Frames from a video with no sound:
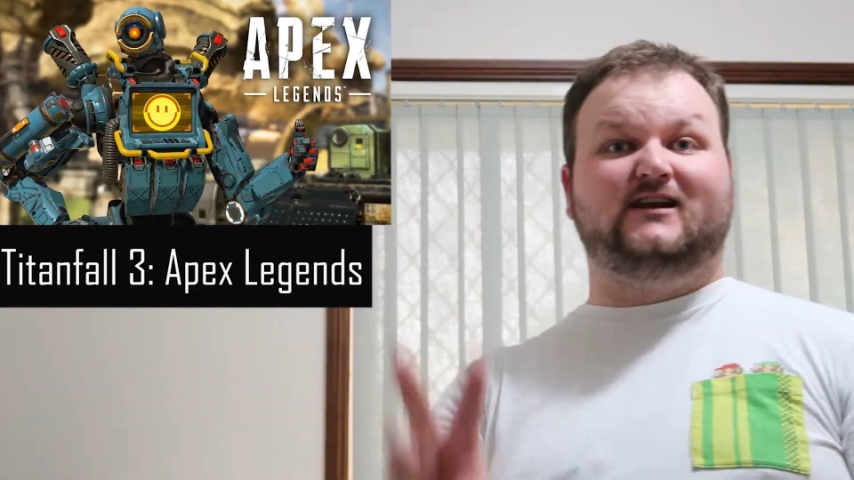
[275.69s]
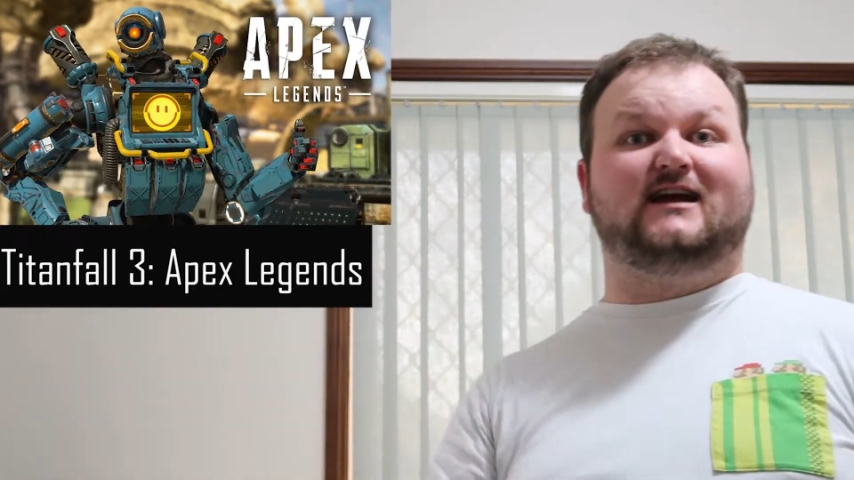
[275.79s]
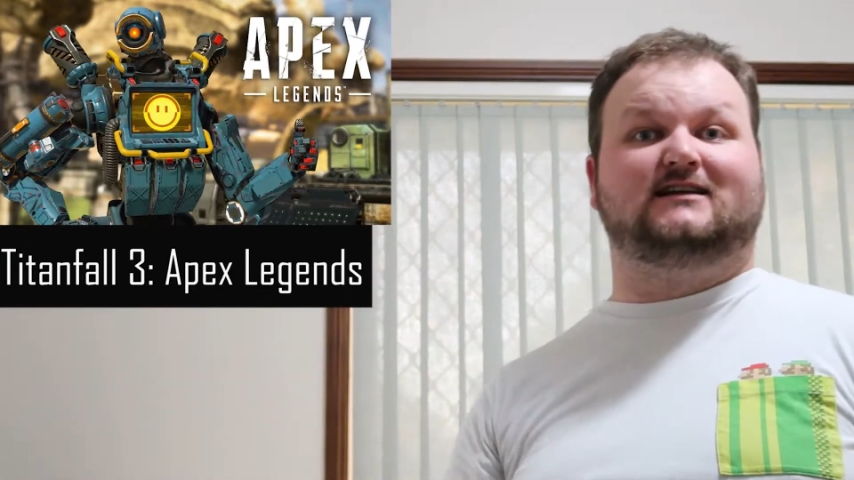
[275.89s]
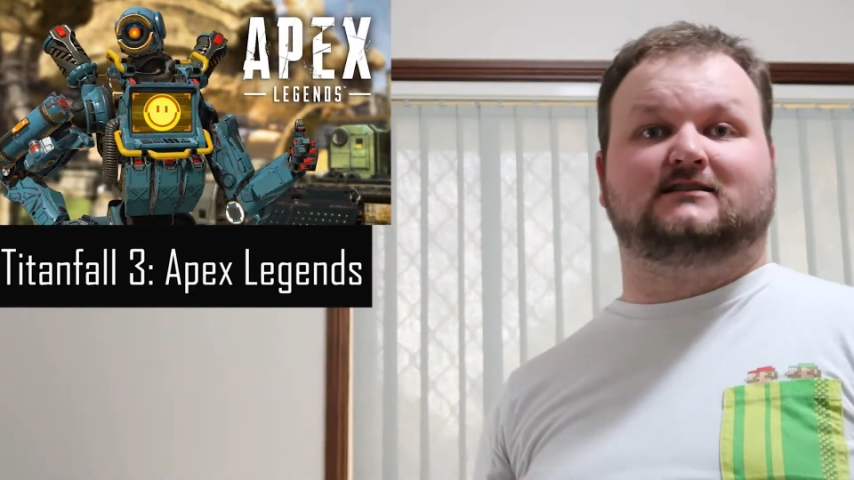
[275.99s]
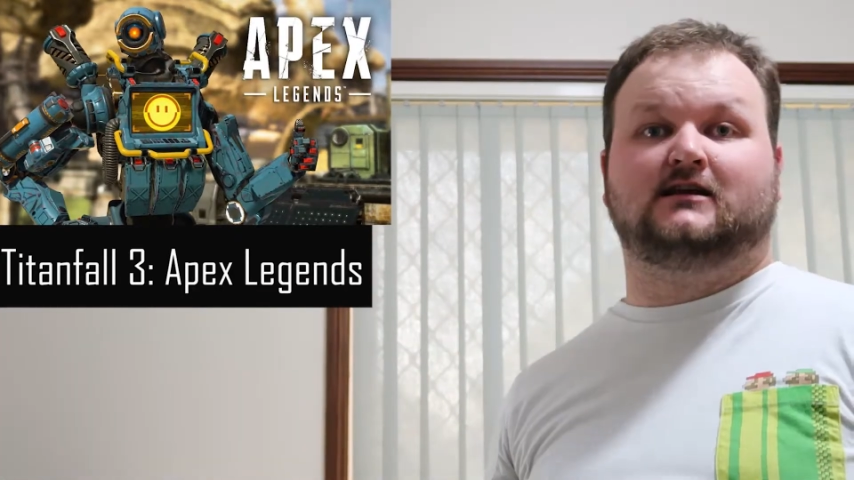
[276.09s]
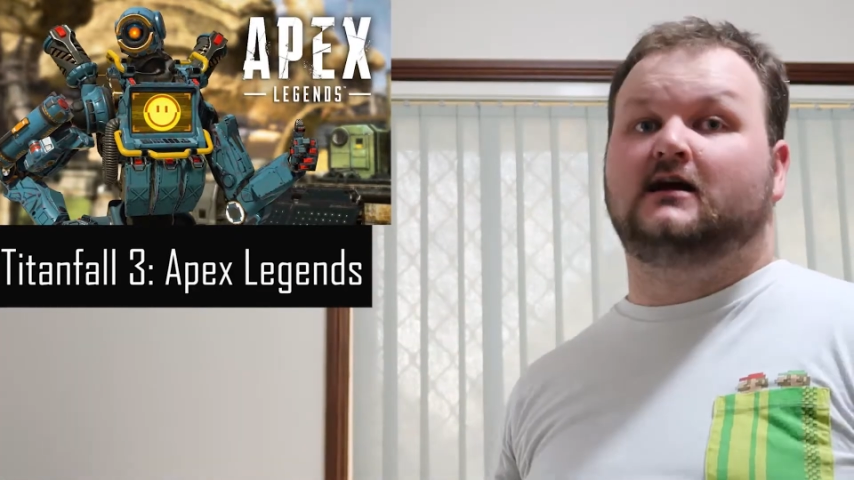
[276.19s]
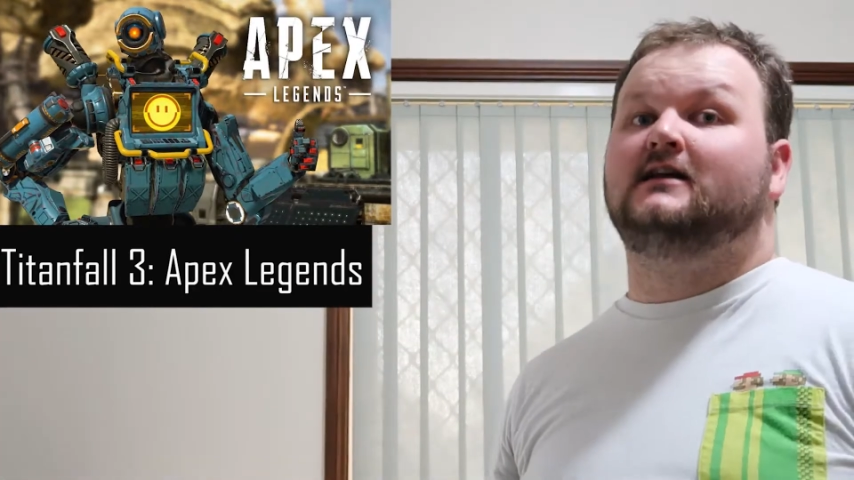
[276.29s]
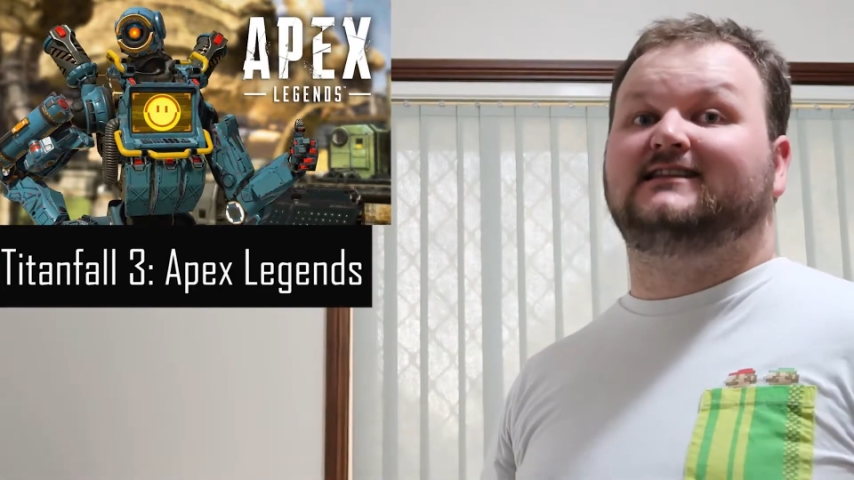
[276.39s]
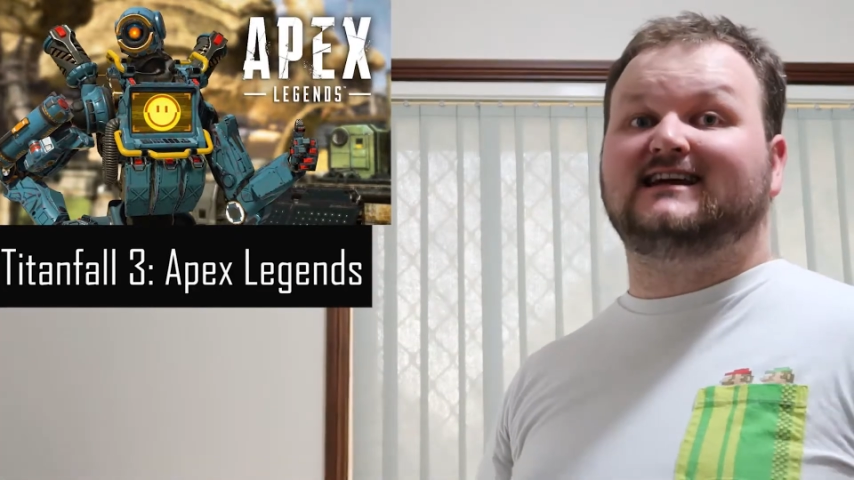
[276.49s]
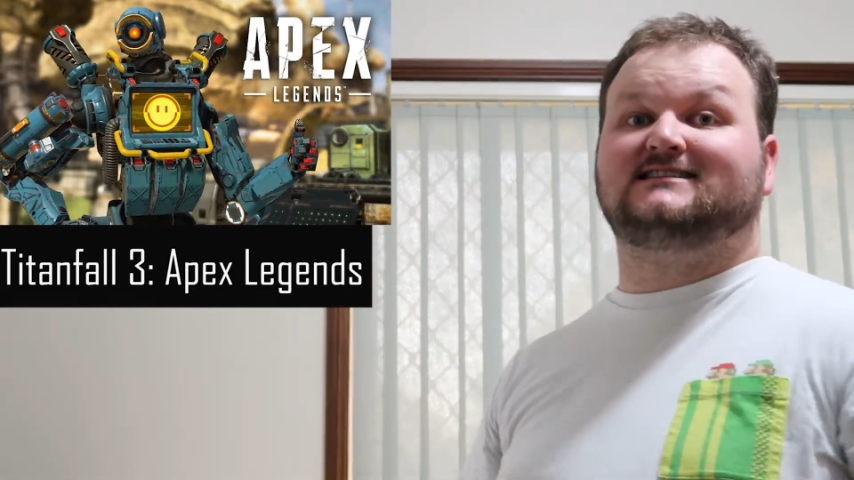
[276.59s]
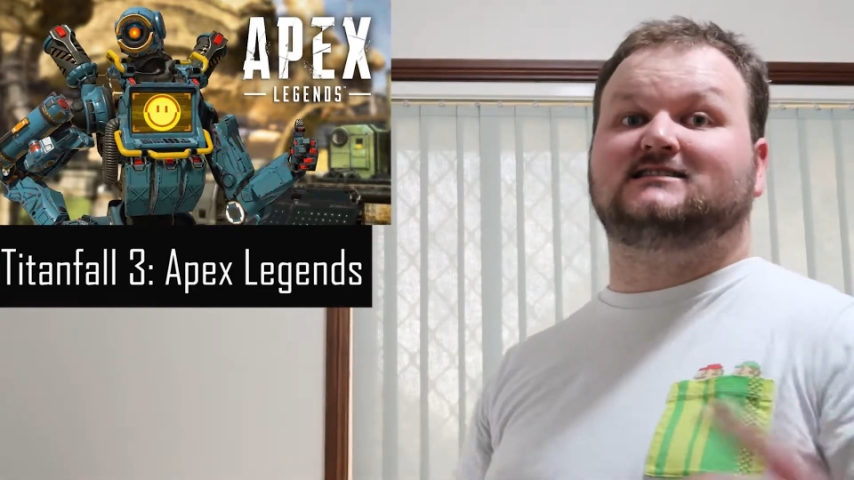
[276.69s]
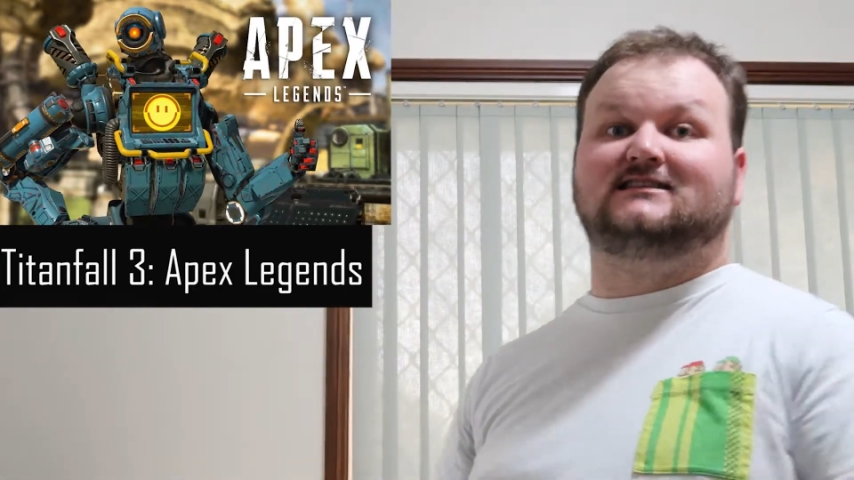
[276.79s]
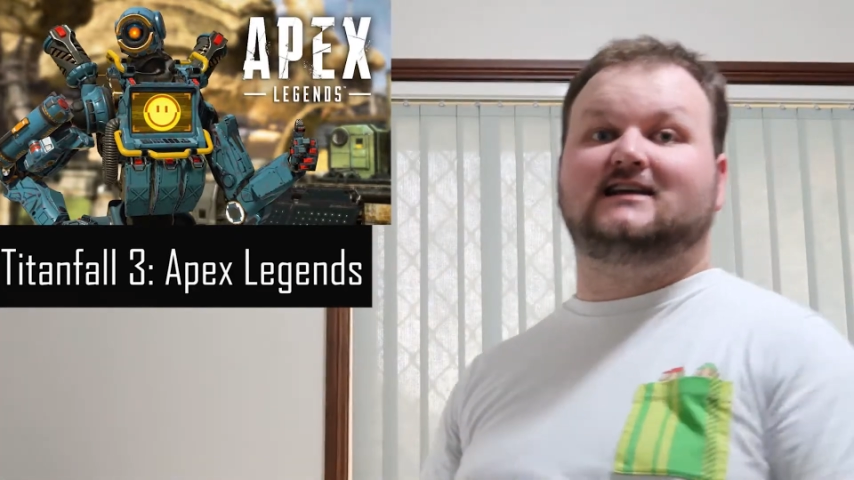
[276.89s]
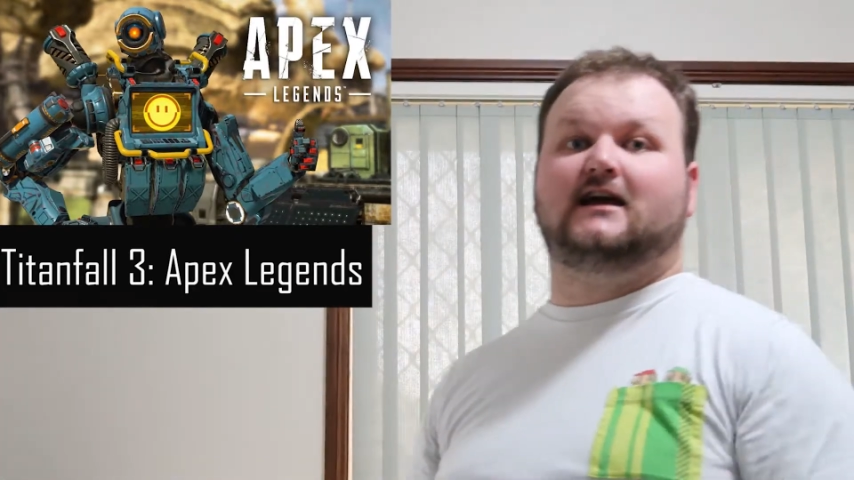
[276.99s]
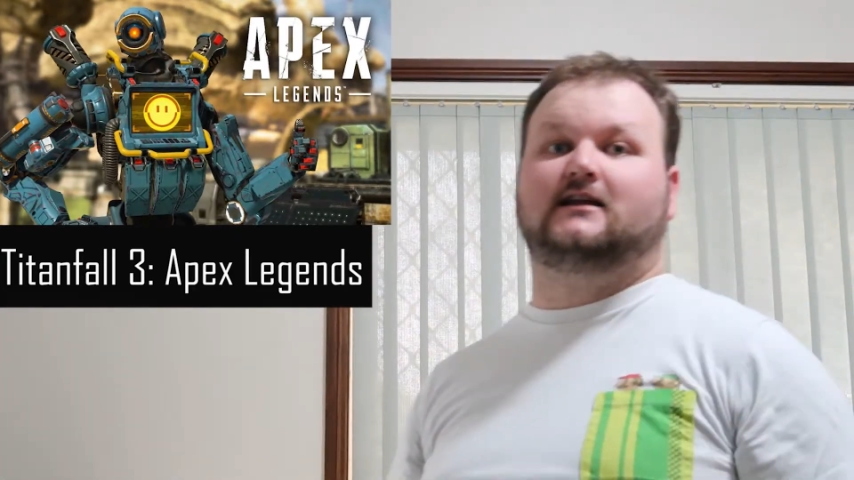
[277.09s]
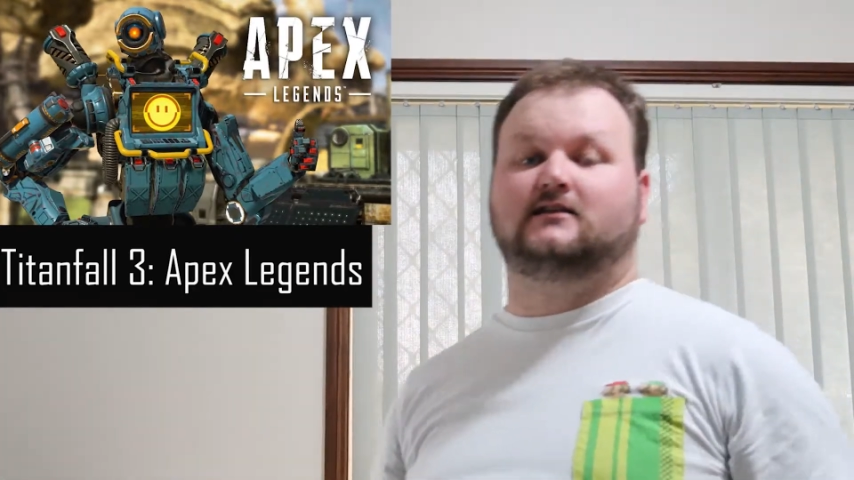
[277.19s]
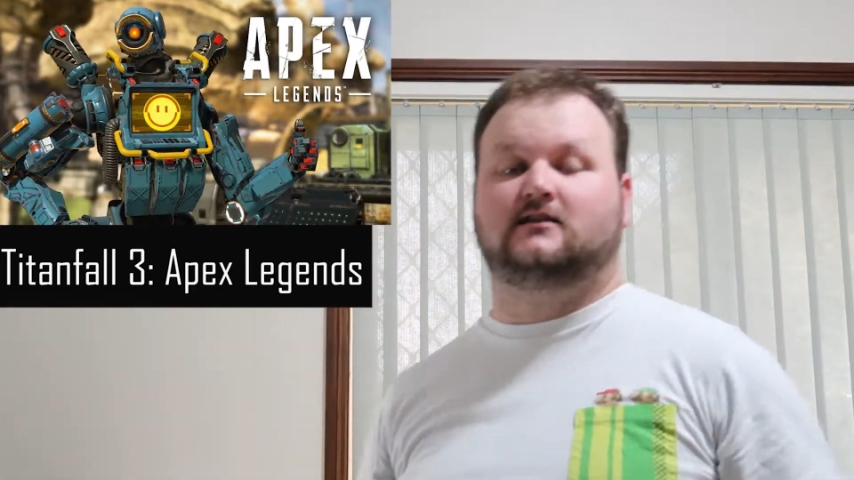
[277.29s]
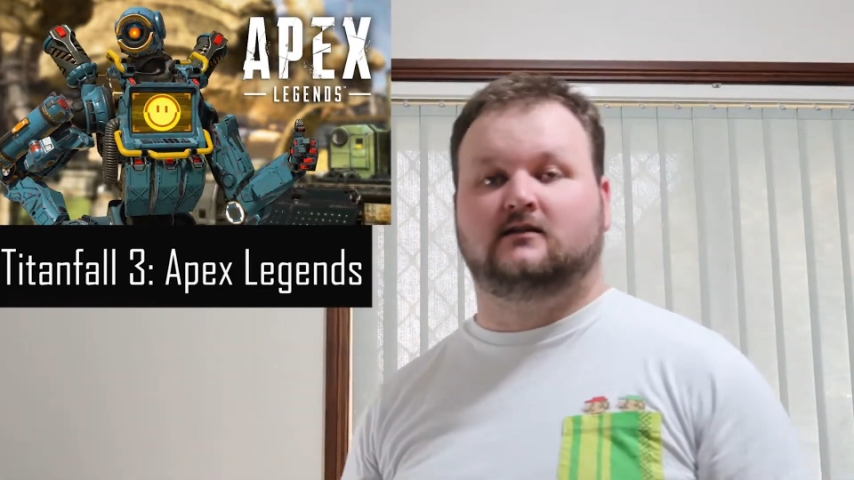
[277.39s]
days. That's insane.